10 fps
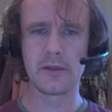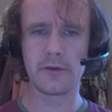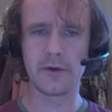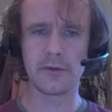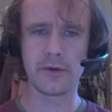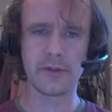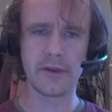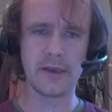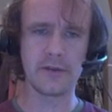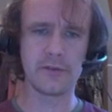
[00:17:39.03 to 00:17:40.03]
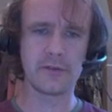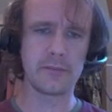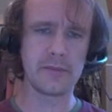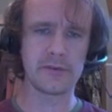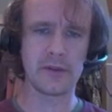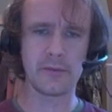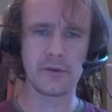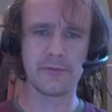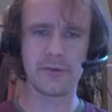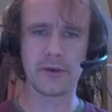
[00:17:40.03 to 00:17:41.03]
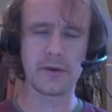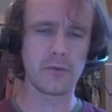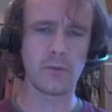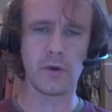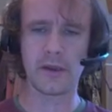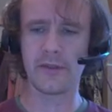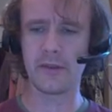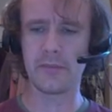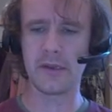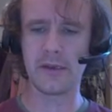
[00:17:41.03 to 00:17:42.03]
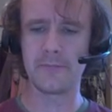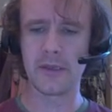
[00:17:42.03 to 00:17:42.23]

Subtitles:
3-3 are the ends, and based on that we can figure out what can they play.